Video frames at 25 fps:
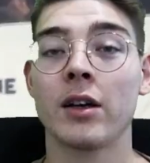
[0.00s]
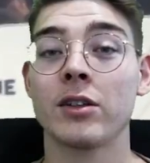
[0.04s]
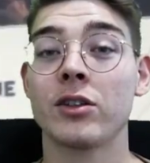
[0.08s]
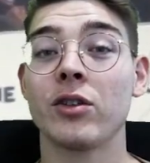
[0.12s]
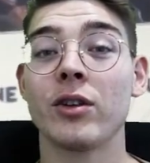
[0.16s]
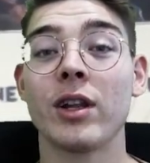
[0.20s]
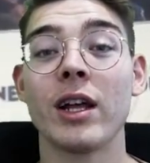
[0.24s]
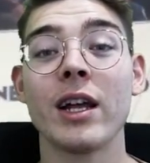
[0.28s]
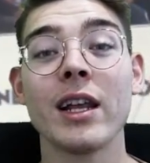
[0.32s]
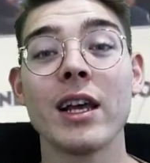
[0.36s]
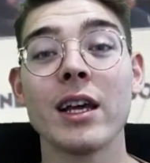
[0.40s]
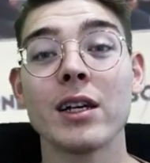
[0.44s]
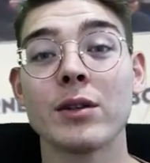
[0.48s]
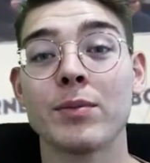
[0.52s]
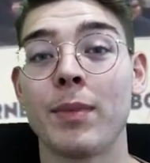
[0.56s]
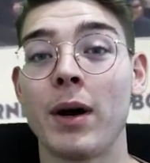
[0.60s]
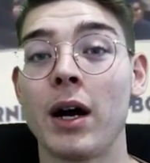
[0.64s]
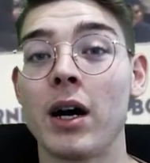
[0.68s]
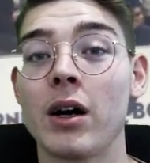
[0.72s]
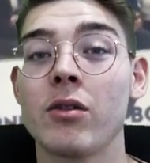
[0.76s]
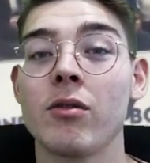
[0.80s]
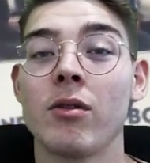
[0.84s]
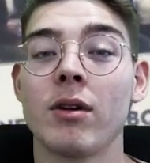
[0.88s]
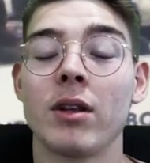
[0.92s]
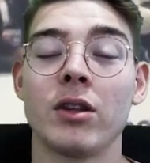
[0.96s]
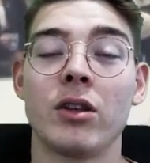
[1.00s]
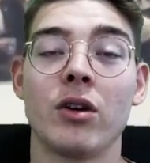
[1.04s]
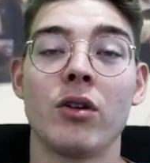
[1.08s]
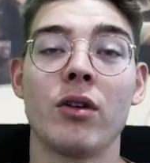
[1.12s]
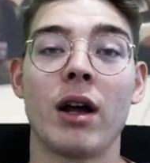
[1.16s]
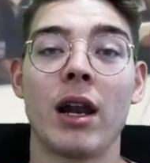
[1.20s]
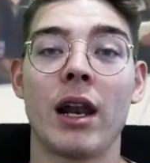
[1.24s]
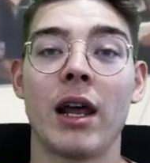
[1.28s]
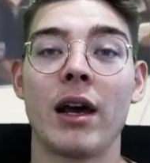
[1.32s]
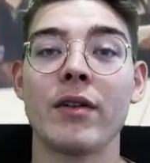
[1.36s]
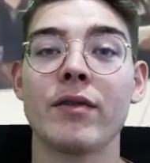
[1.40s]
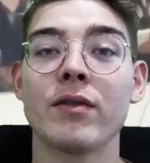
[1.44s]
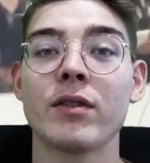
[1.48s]
So then he has Baku and Doha
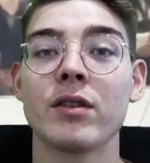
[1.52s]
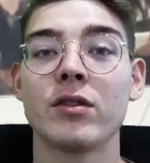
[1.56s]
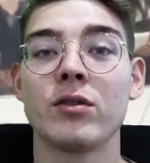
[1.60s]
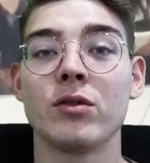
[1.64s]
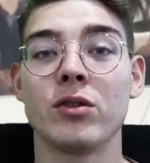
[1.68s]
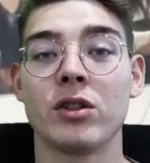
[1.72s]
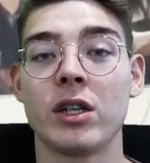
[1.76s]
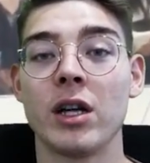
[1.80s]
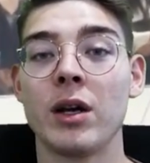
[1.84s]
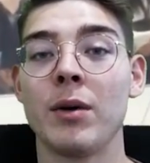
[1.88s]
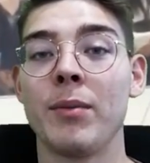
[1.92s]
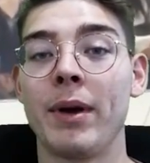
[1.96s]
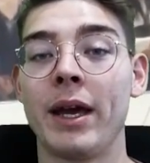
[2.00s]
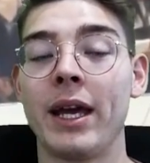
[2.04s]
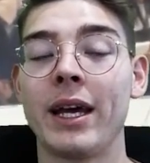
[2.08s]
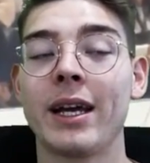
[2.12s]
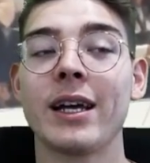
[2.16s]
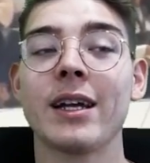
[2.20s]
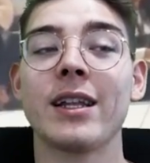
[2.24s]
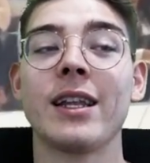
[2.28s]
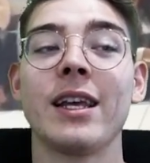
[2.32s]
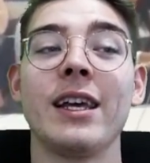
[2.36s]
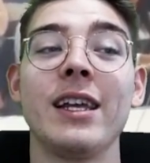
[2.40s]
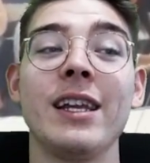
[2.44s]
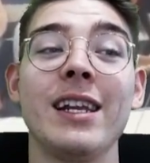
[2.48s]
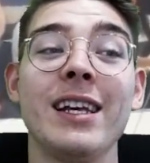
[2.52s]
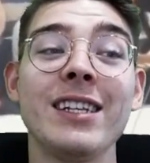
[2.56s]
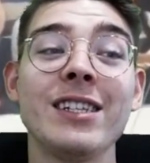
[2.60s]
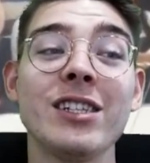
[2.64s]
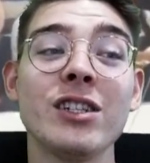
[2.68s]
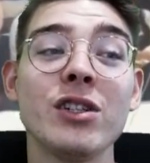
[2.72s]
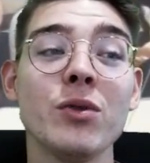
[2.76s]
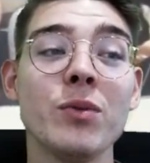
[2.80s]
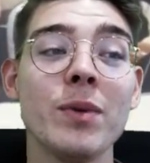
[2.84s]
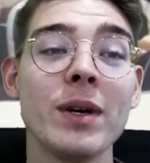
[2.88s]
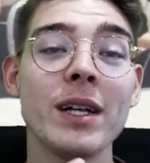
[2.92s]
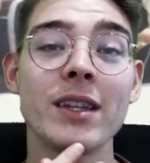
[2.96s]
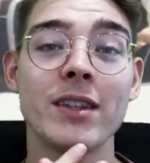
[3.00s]
left to still make it. He needs
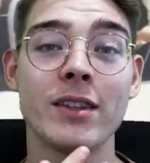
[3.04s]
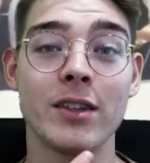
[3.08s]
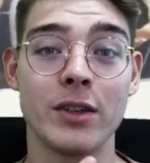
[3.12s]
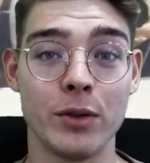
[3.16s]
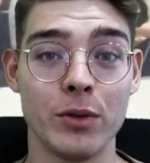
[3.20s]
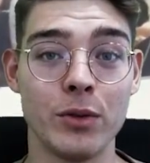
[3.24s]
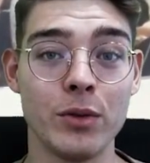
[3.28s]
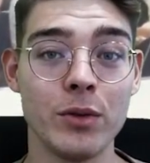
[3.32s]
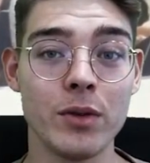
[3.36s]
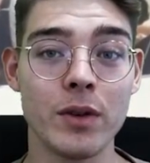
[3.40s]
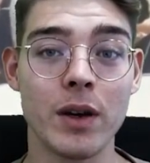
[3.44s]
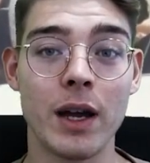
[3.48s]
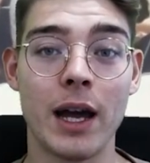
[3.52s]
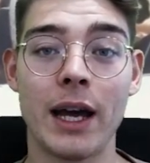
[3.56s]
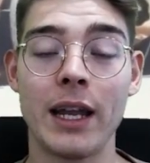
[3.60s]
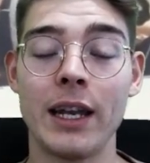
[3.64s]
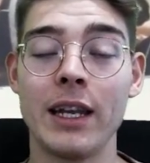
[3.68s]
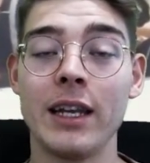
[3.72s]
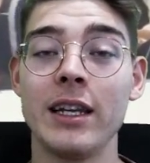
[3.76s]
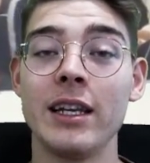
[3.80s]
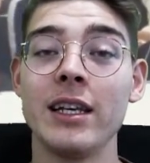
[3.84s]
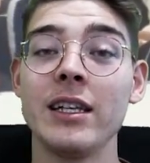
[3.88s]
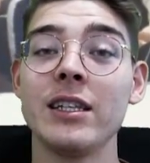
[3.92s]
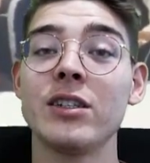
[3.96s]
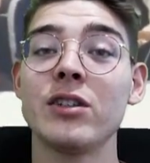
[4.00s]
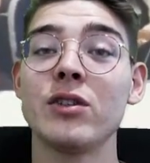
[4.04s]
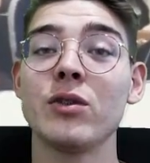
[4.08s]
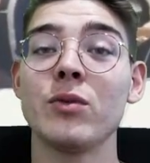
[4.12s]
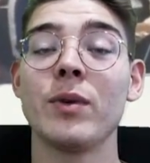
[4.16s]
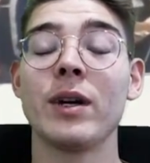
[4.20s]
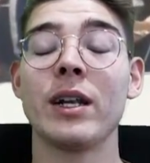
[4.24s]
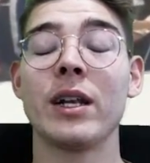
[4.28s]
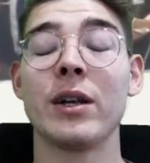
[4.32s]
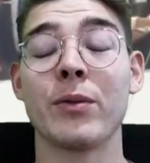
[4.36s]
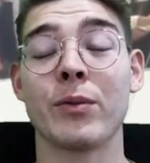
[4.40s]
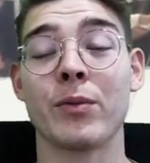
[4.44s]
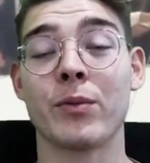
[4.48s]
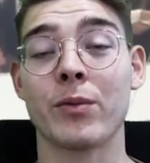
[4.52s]
to win 2, and he needs to
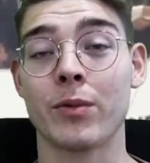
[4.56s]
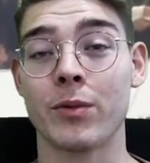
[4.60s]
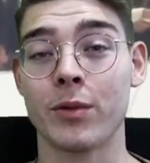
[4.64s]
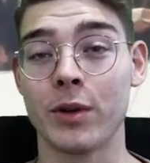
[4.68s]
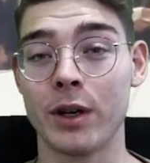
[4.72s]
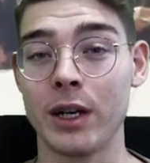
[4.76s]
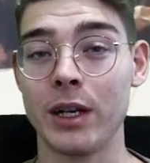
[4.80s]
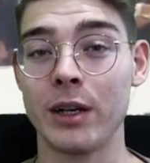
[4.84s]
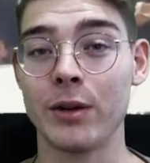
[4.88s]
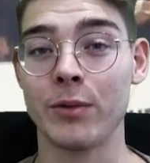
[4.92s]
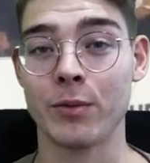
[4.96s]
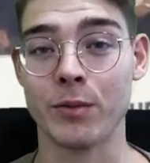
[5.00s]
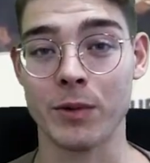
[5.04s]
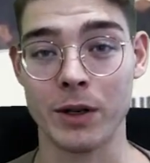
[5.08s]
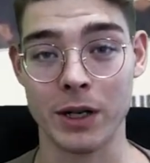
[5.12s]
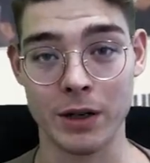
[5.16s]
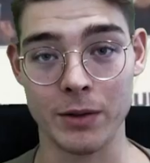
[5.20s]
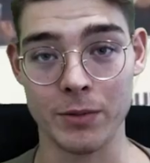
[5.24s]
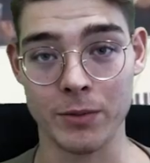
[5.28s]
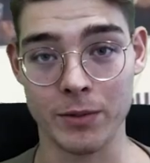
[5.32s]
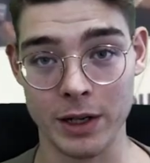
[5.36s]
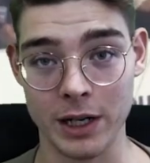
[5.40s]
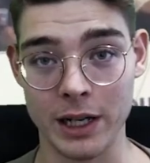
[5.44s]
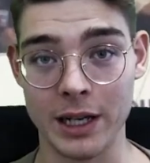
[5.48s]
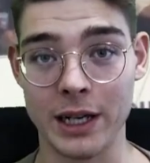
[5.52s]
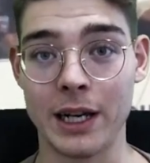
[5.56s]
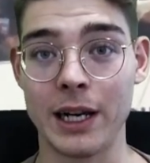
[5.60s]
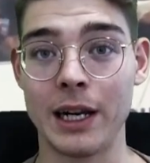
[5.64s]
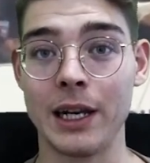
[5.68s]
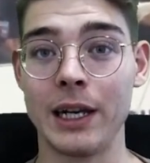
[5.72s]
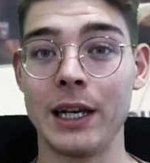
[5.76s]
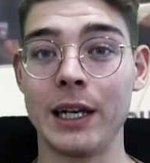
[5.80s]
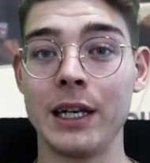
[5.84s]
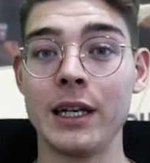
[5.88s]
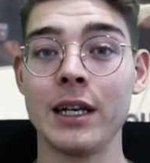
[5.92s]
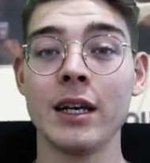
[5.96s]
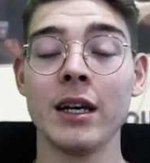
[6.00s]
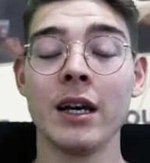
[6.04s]
win it really
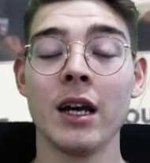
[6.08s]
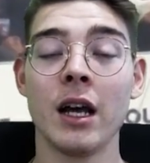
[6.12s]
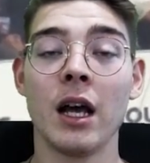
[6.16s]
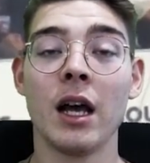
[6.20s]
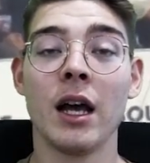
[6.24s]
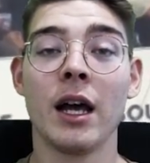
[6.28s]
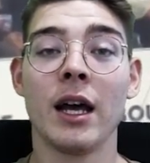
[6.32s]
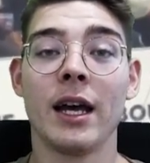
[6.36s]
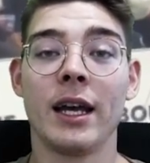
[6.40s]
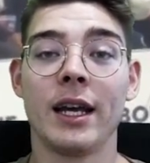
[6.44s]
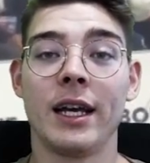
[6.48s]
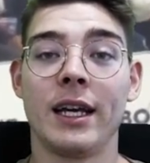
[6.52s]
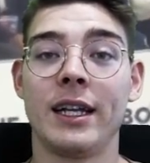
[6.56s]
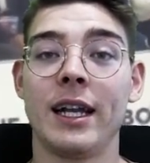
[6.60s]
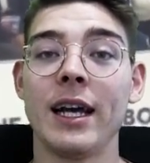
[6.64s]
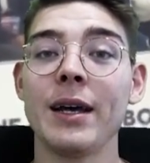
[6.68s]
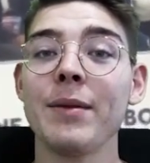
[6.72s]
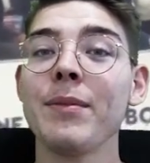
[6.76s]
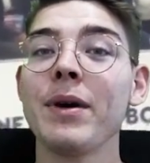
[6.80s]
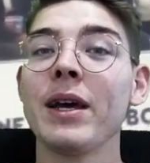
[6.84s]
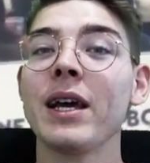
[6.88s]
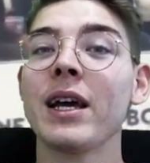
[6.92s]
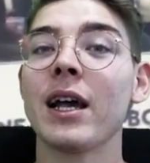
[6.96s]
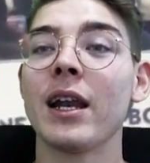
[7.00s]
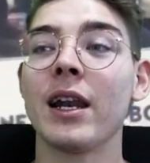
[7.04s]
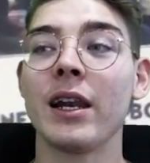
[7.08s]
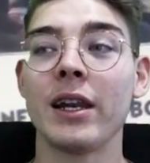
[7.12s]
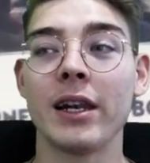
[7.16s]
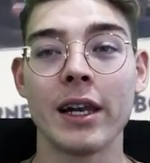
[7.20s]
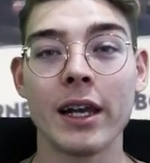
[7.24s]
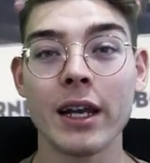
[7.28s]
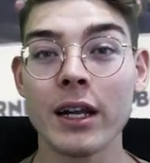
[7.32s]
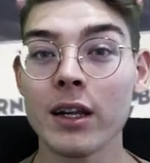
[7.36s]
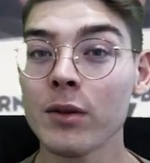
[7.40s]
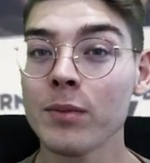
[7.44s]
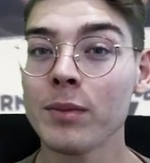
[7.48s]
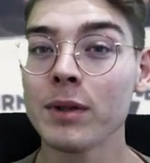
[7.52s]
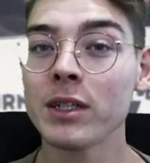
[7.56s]
clean. He did make a little